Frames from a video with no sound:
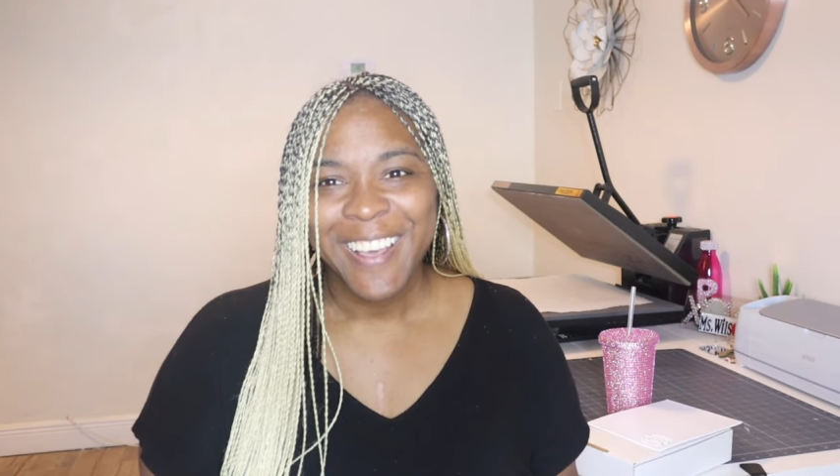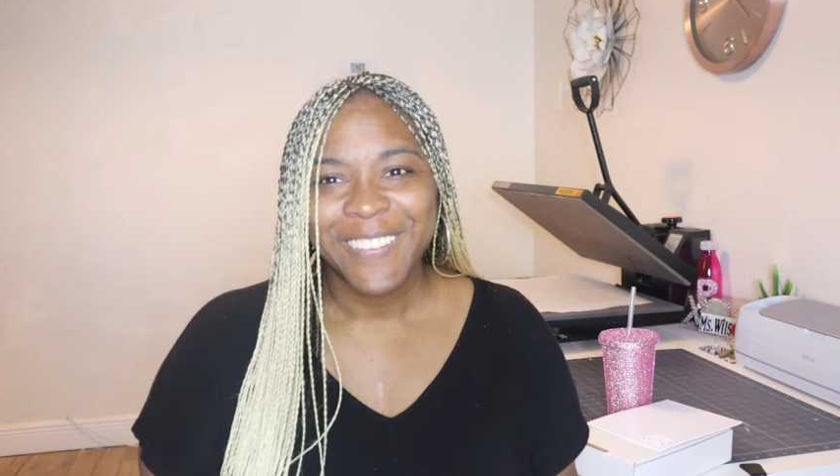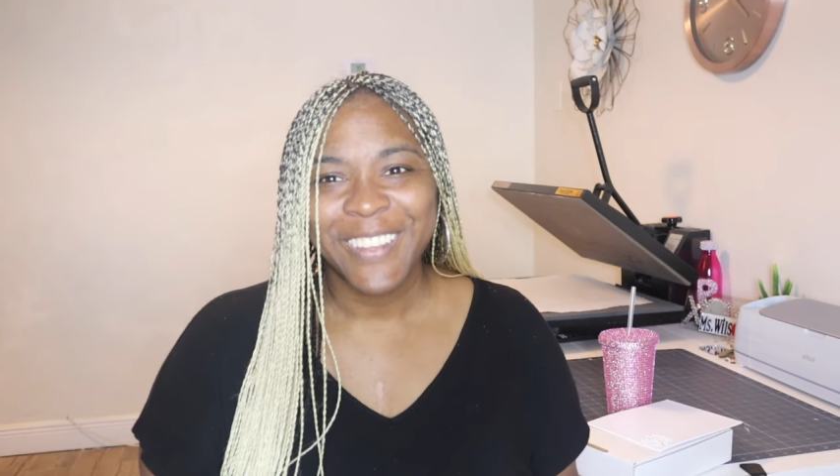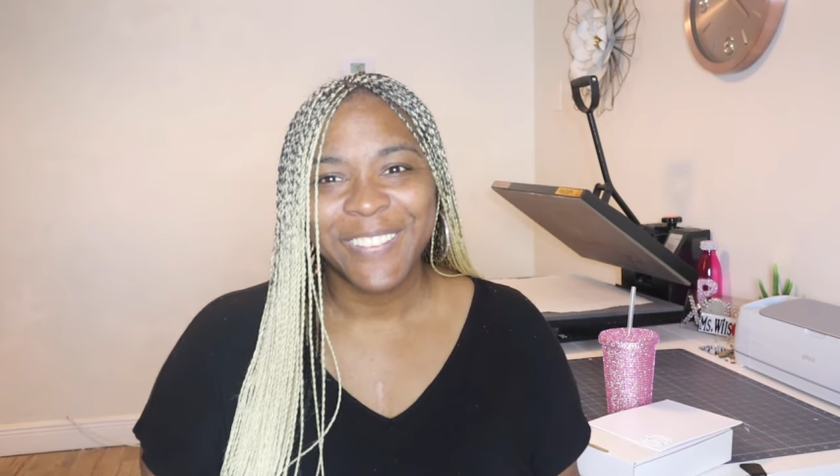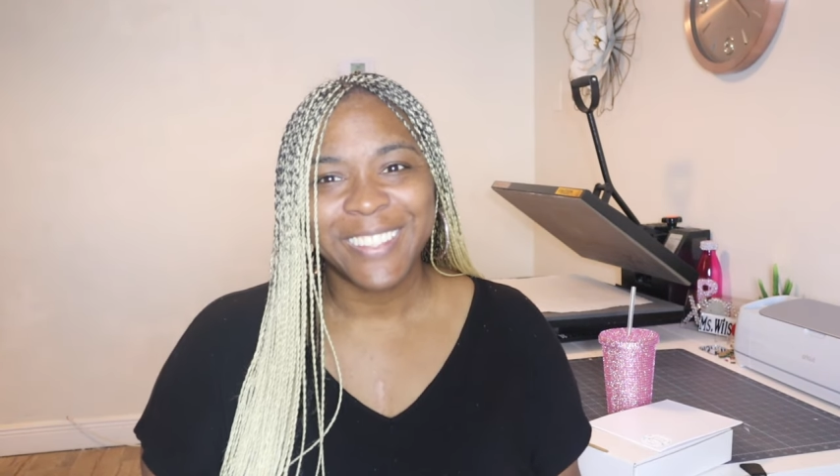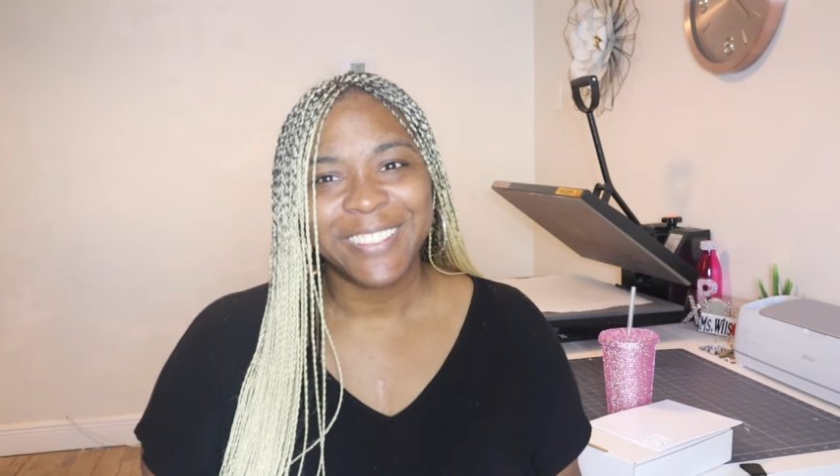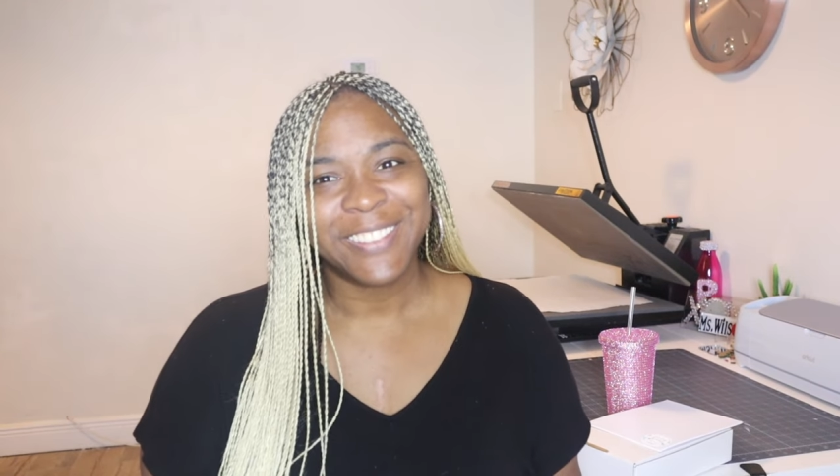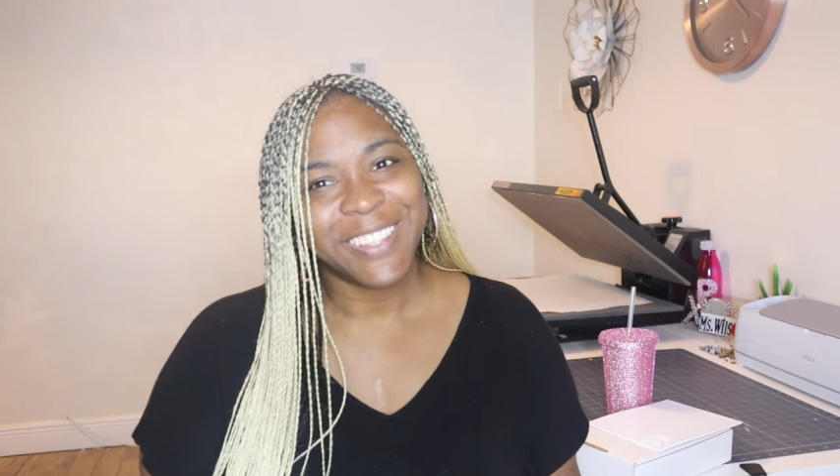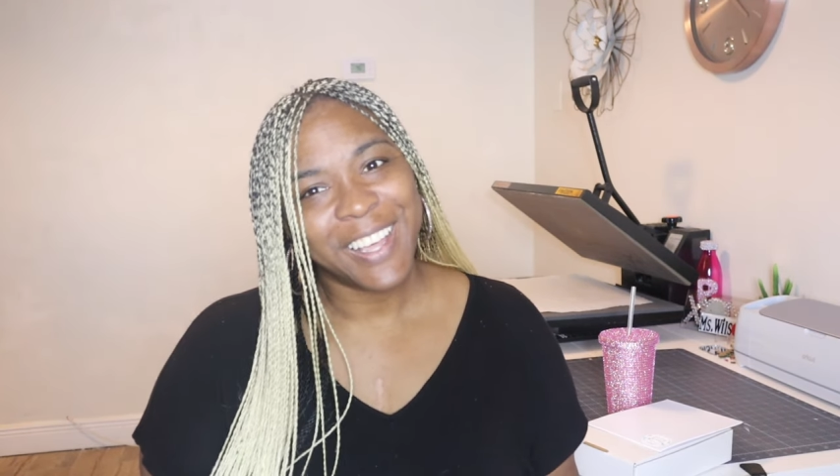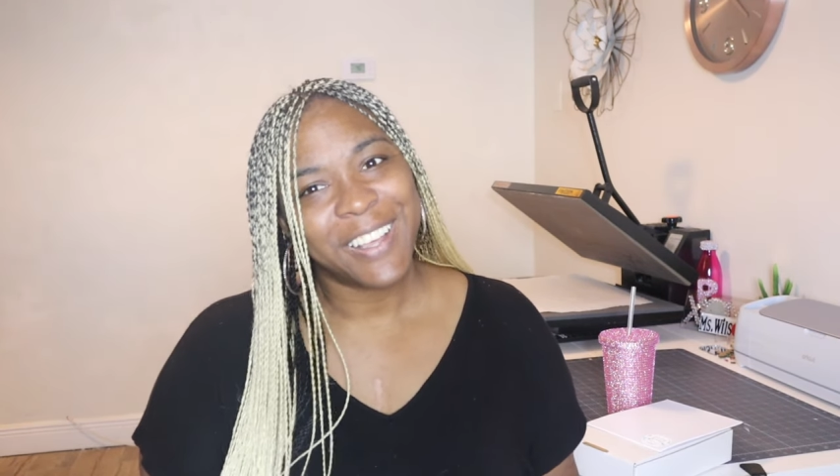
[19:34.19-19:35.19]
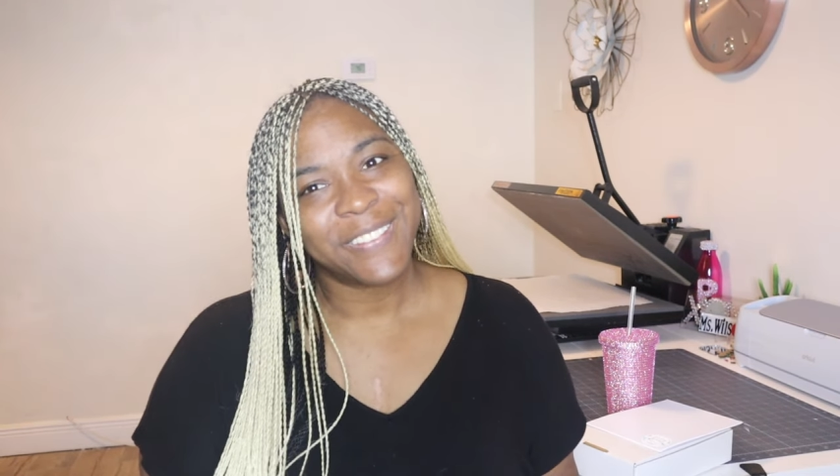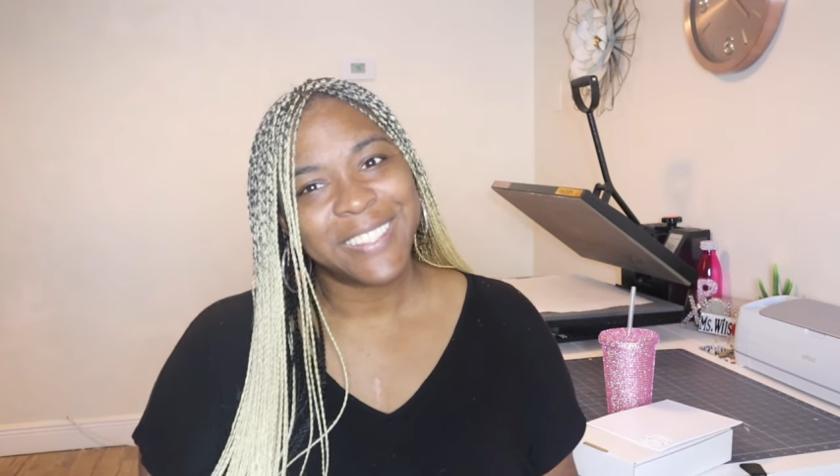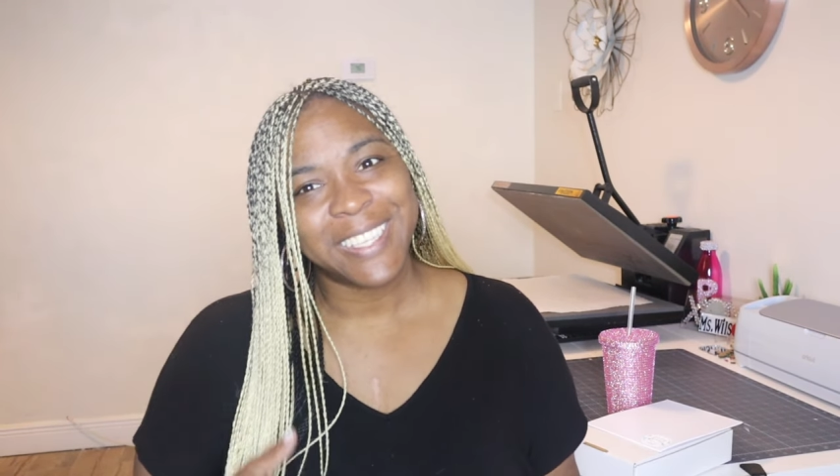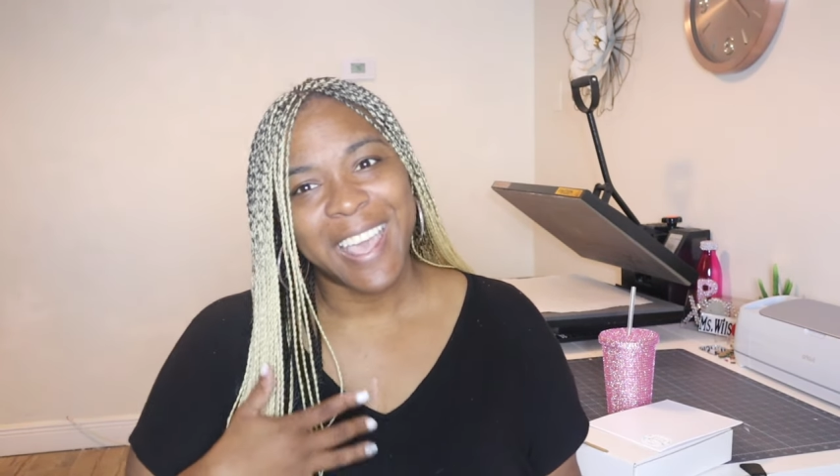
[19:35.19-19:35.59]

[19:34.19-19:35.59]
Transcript: We would love to